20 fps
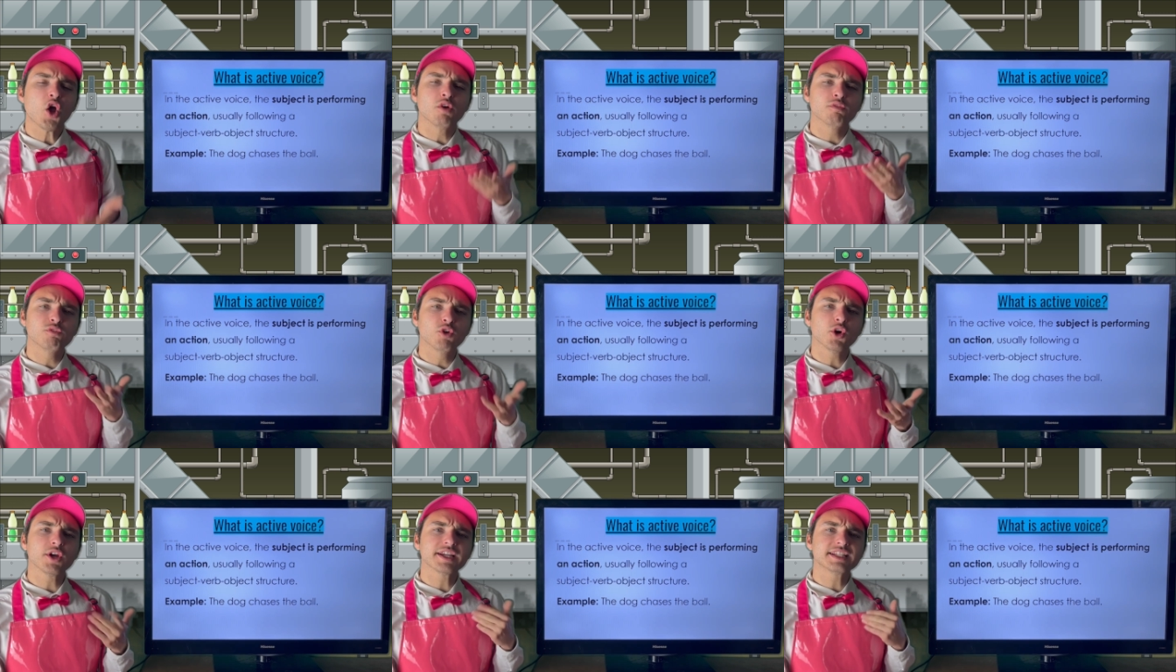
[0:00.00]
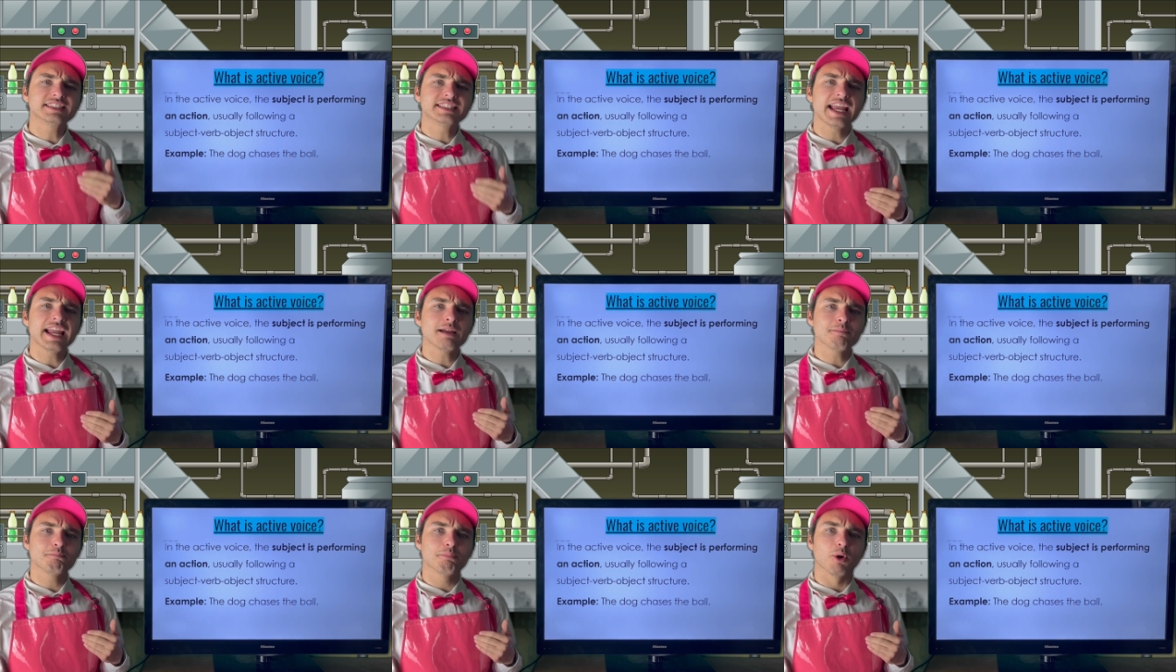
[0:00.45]
For
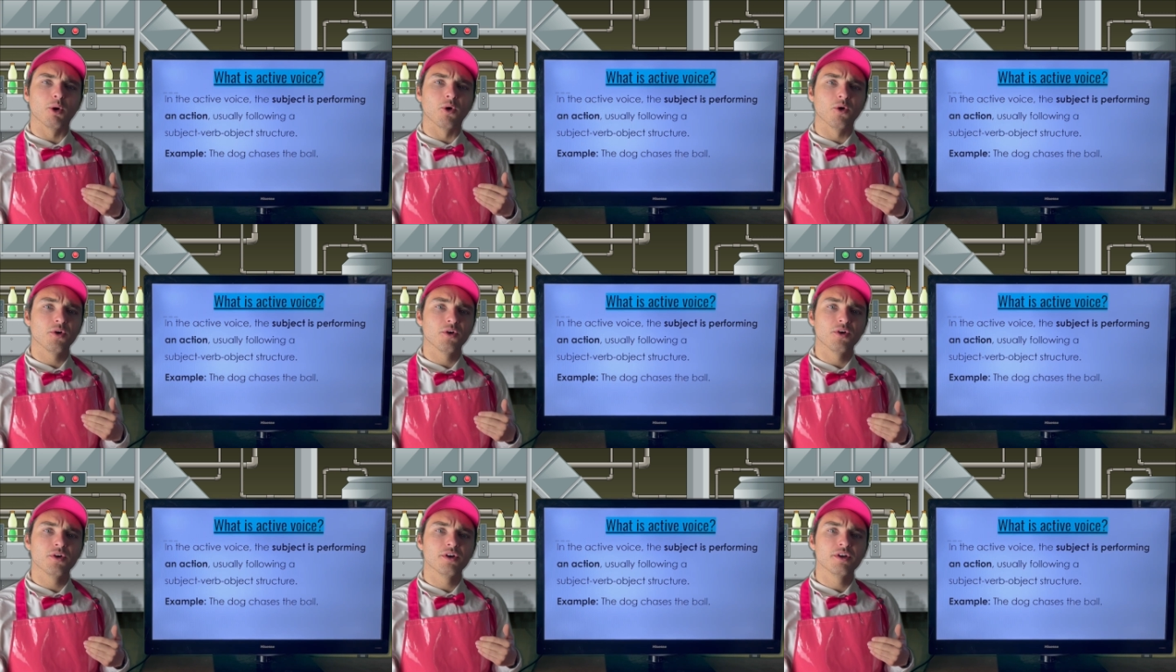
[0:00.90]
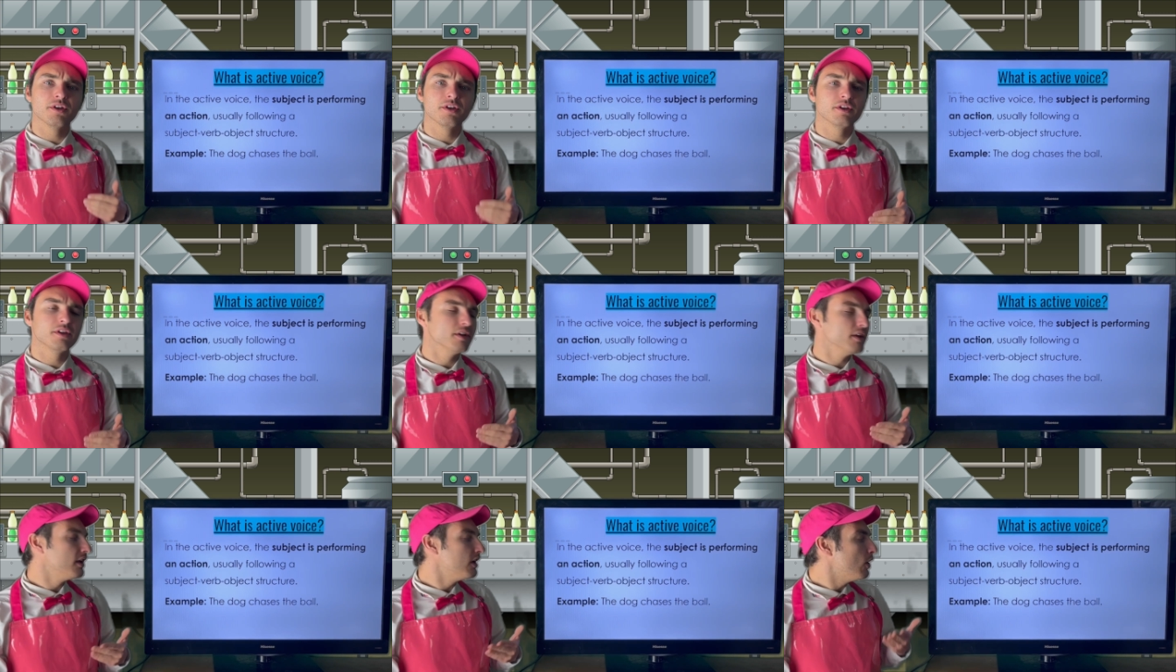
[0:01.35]
example,
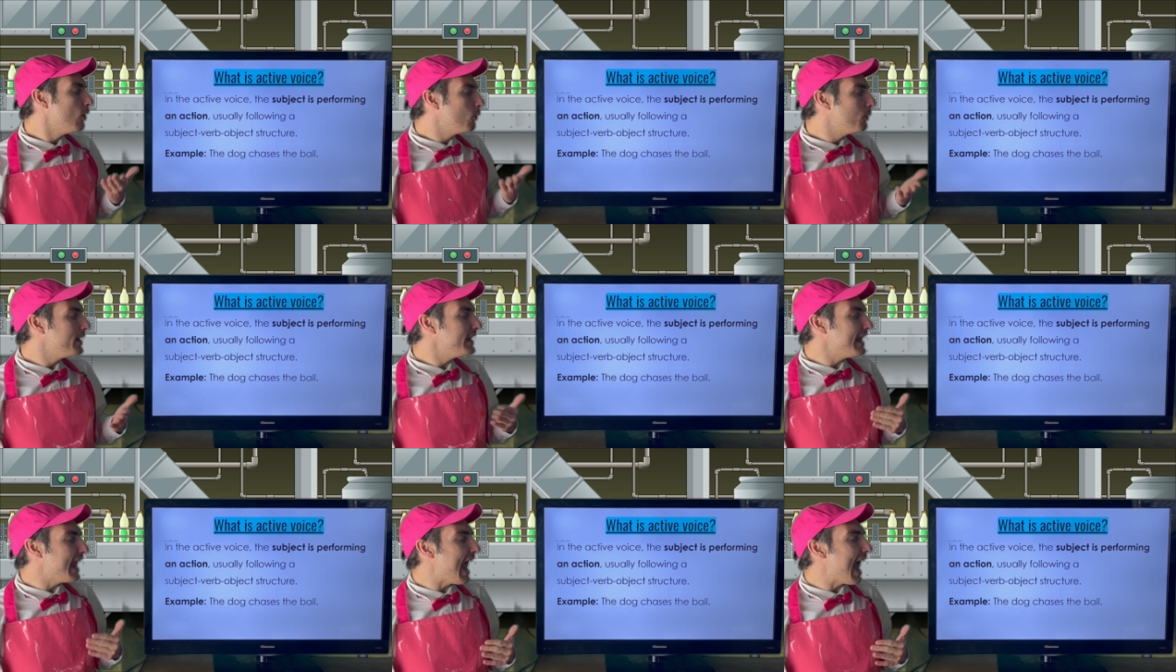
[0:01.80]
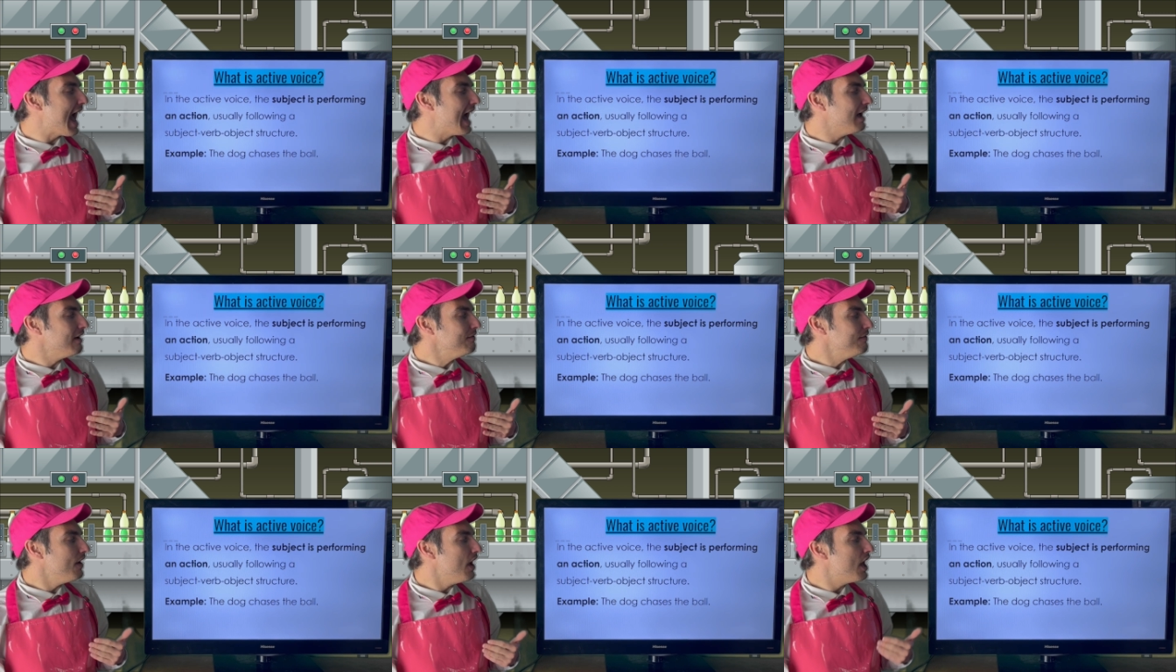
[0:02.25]
we
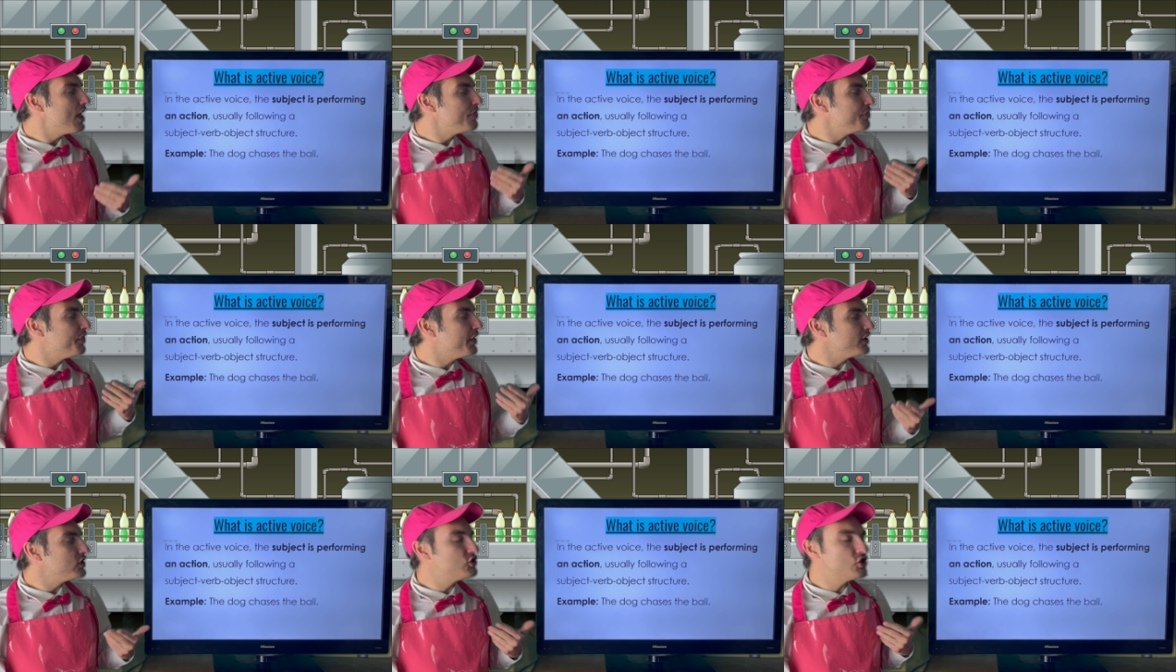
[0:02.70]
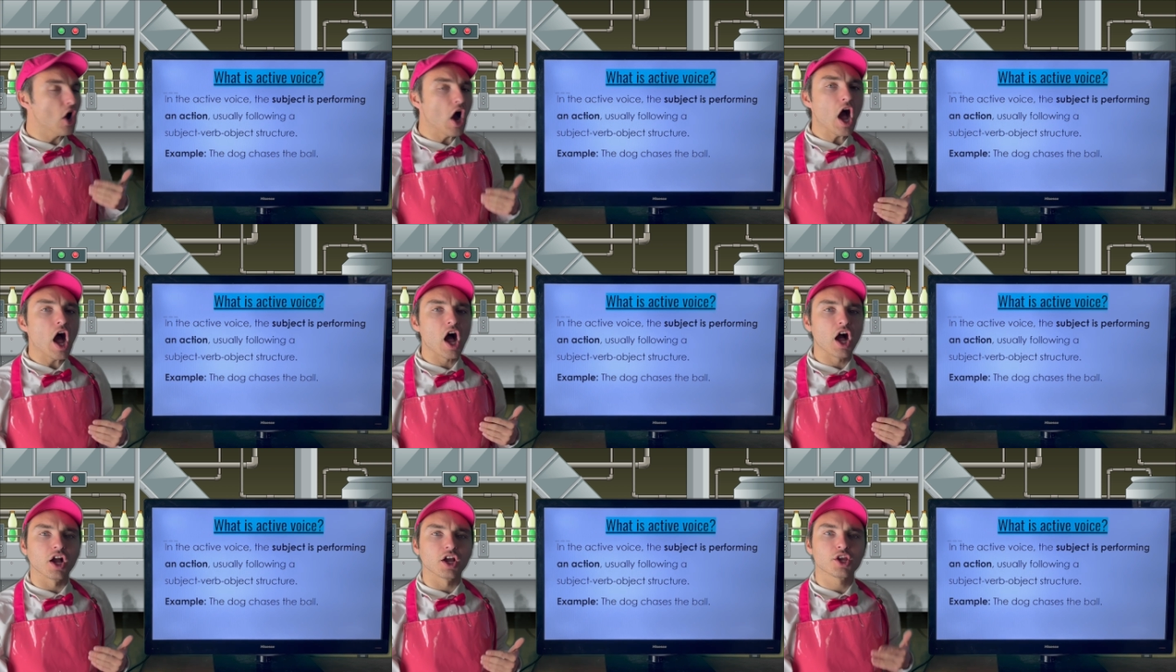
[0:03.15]
have the
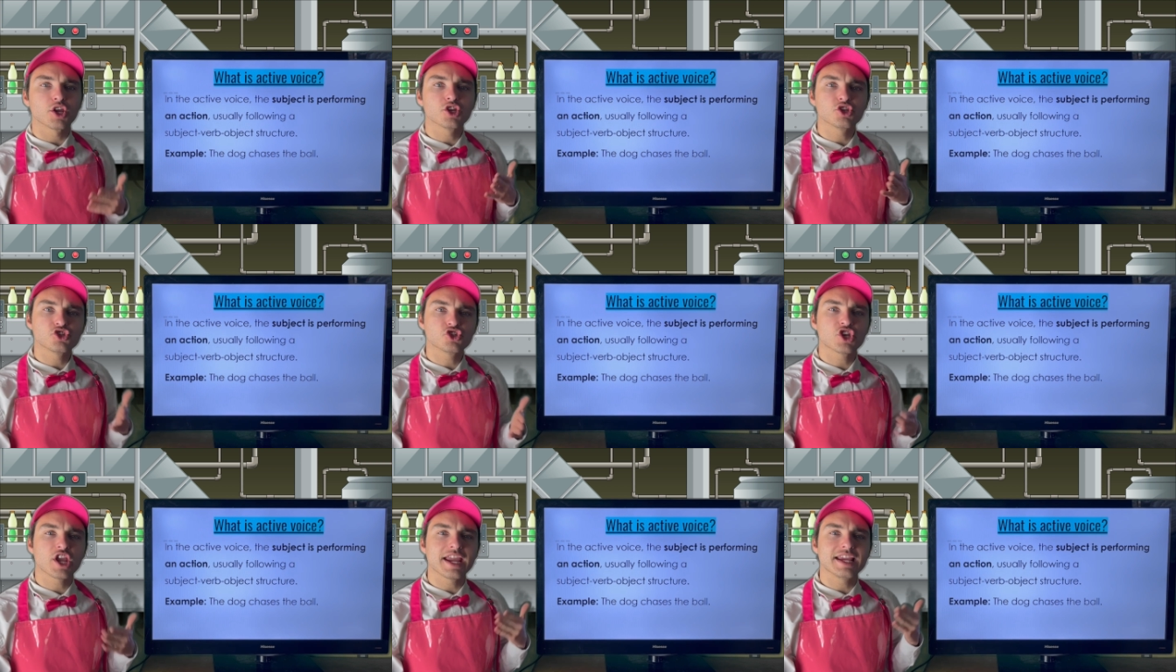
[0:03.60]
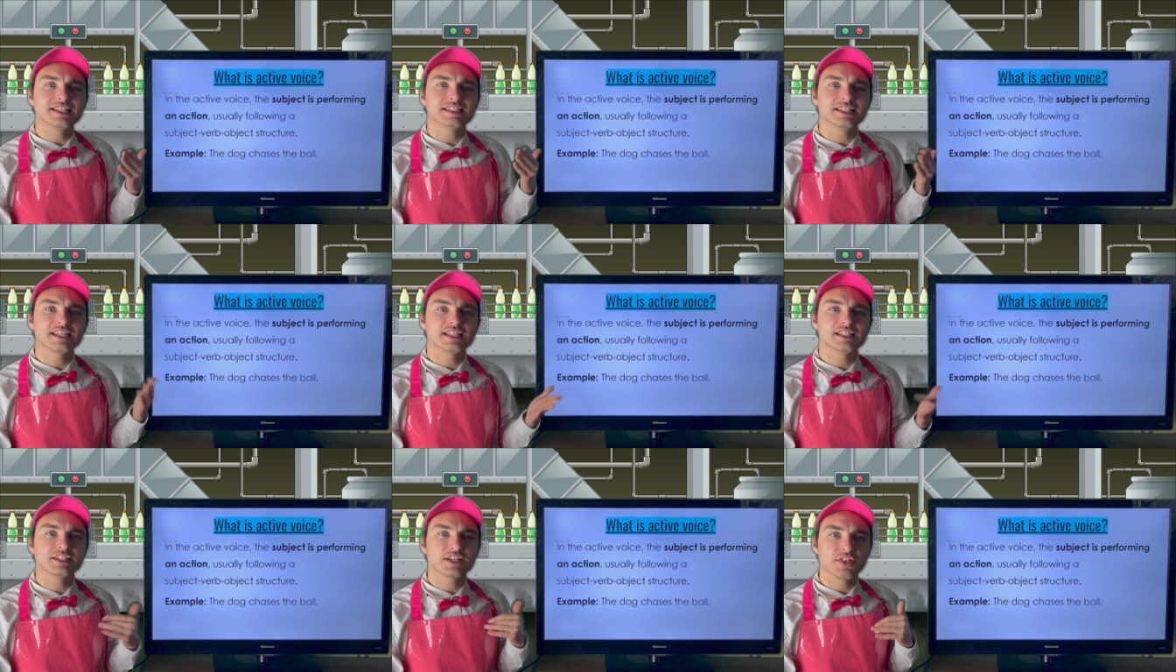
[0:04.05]
dog
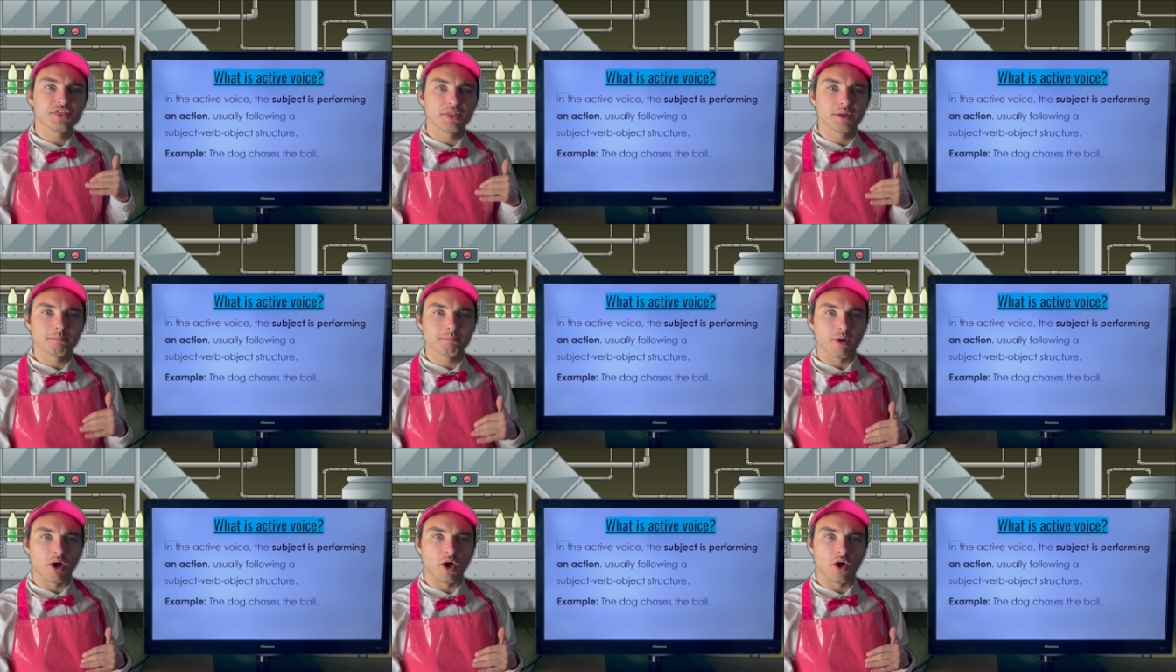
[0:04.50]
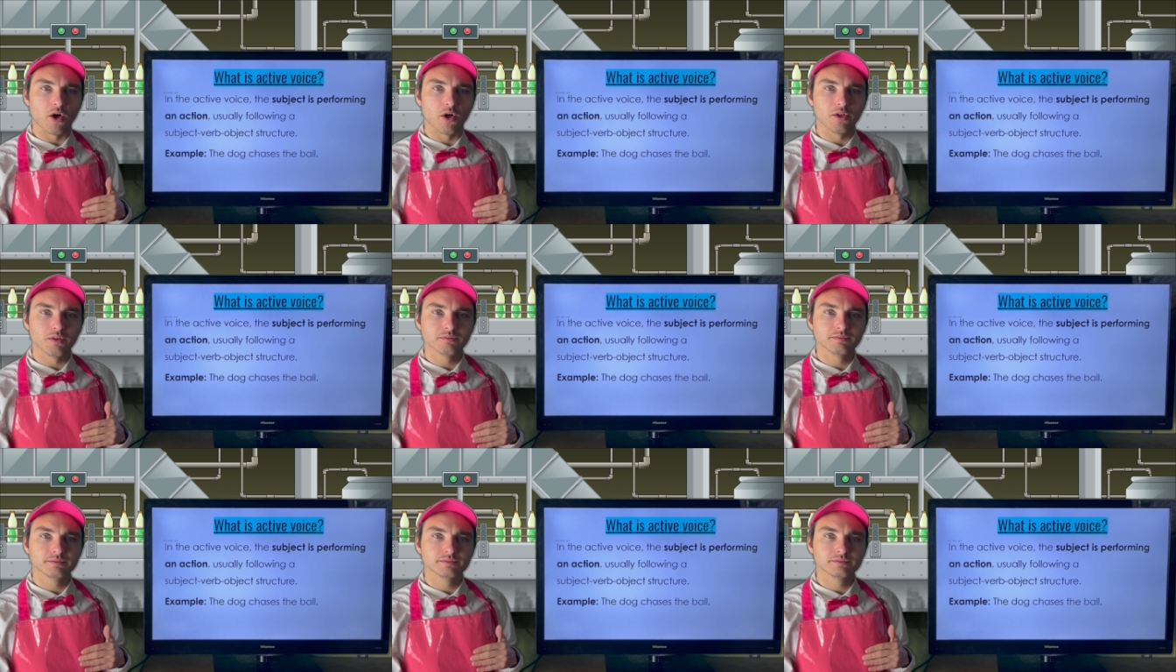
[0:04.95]
chases the
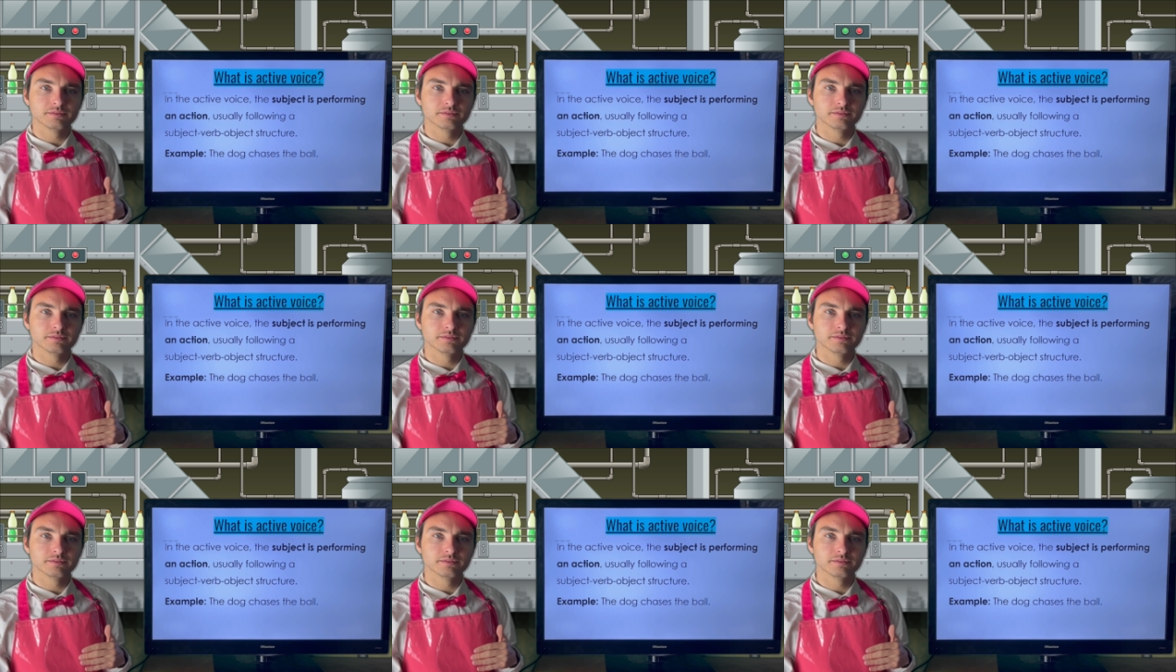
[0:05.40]
ball.